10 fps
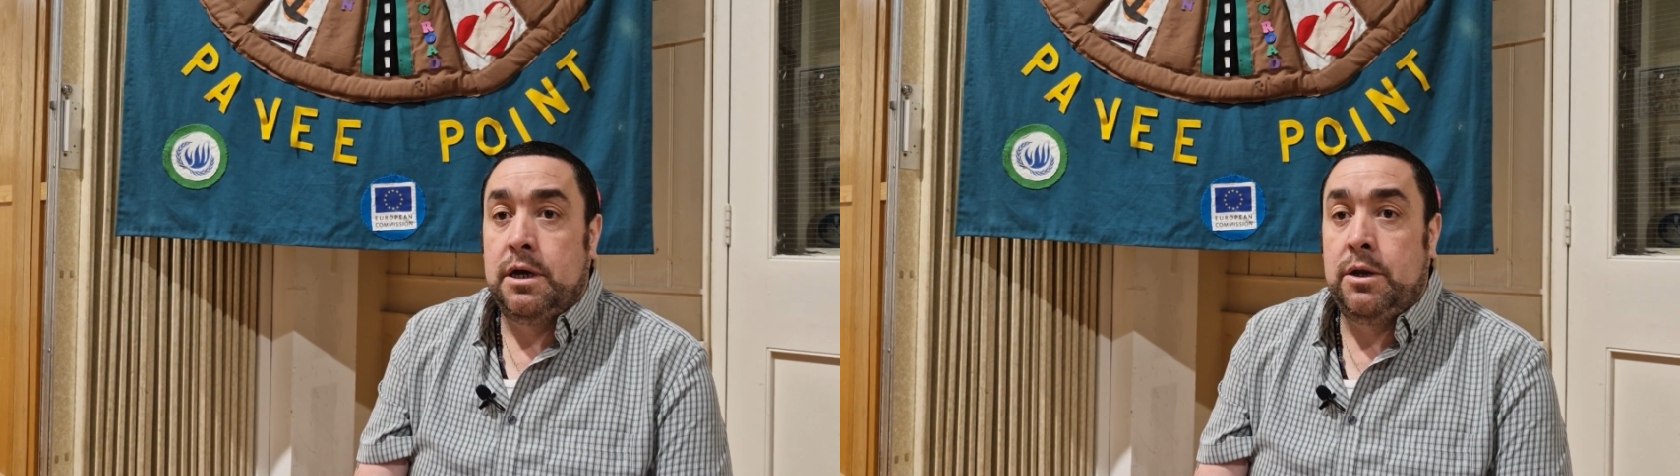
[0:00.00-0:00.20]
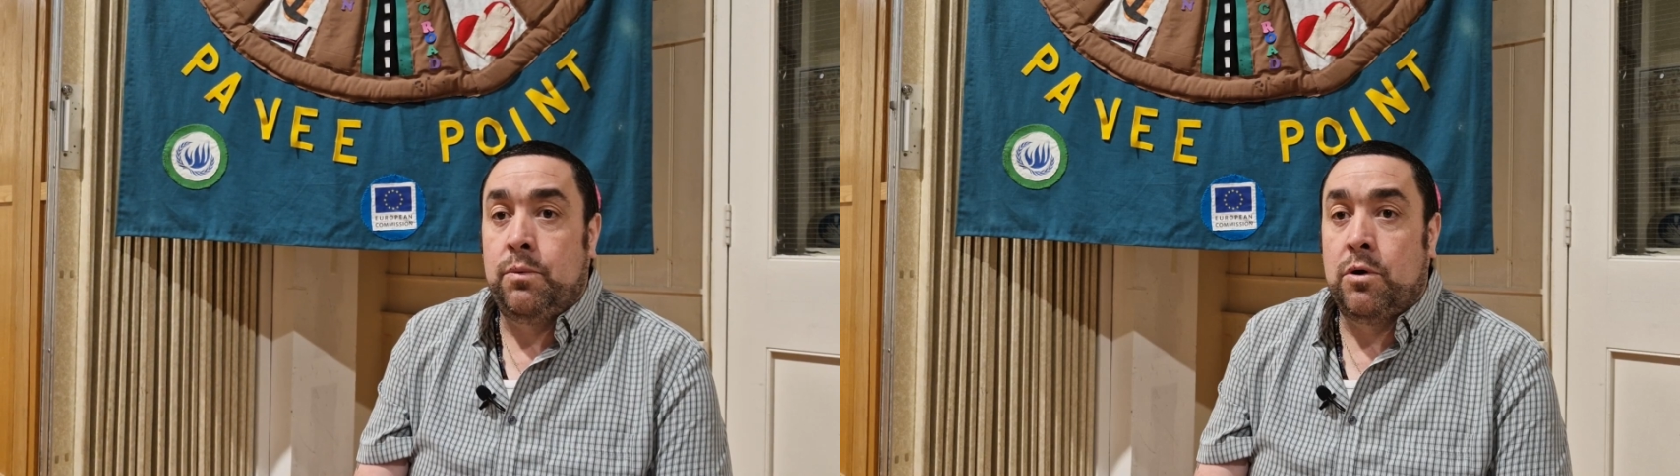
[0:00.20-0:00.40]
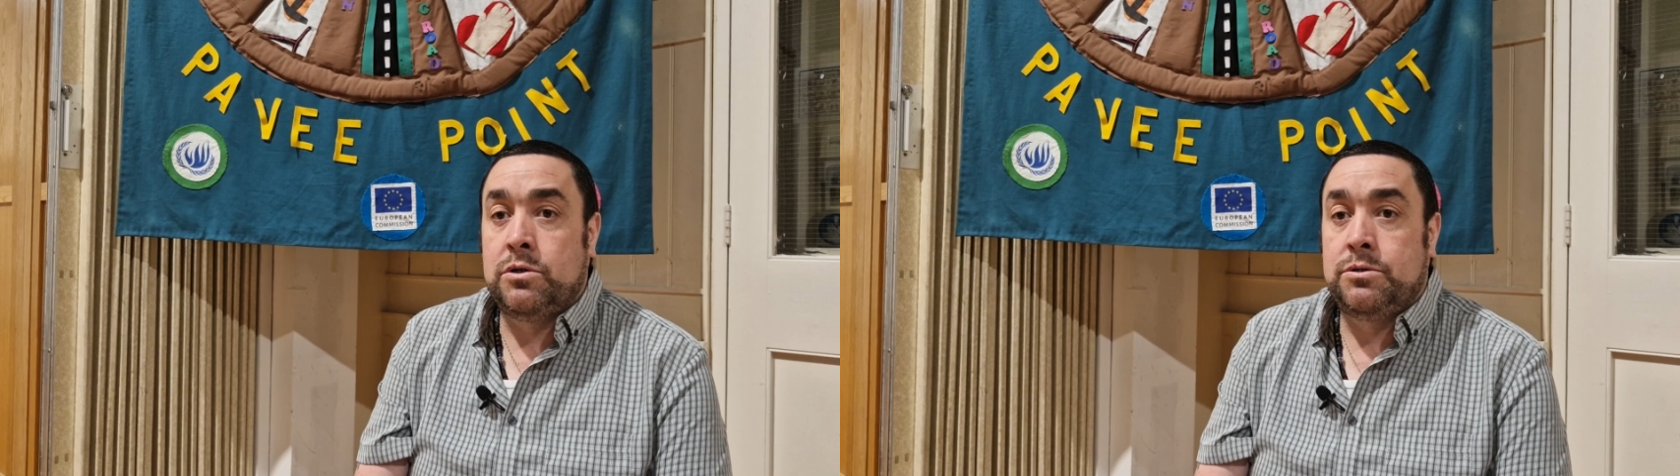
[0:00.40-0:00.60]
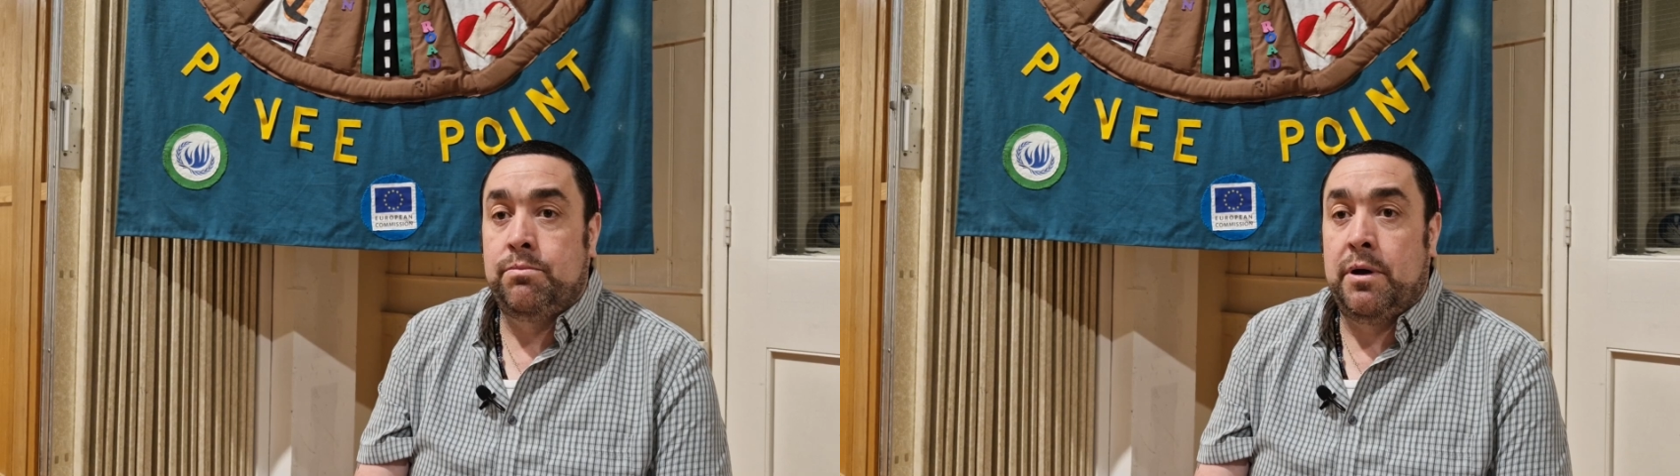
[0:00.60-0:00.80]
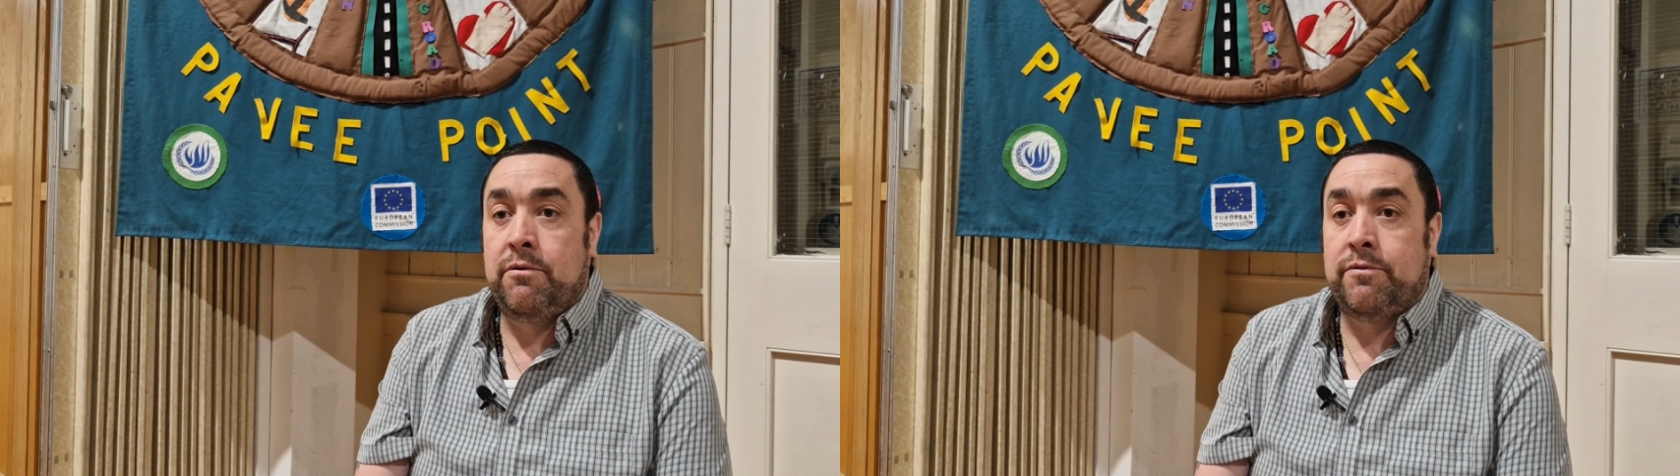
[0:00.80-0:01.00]
It works
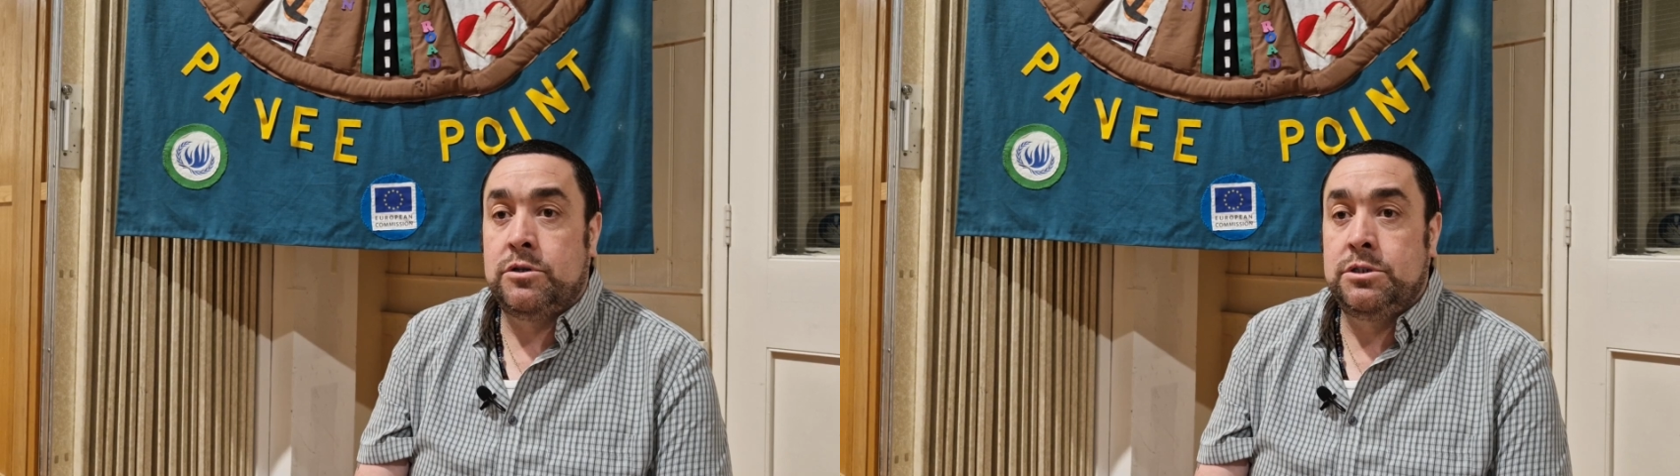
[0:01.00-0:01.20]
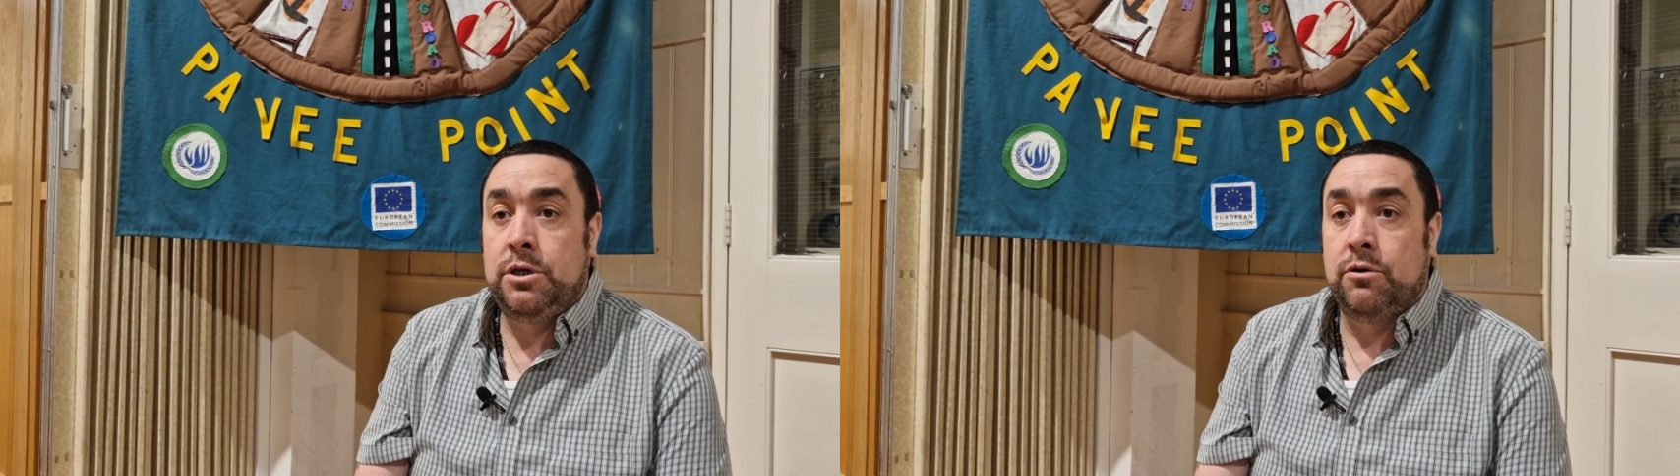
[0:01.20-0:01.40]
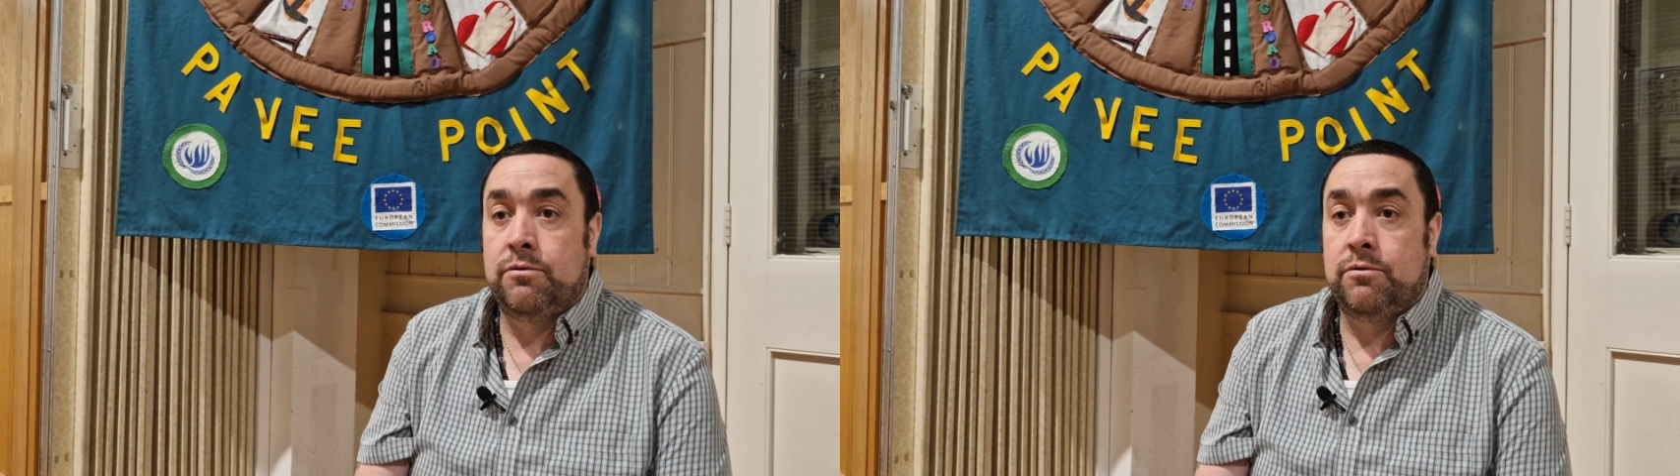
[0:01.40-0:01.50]
by reversing the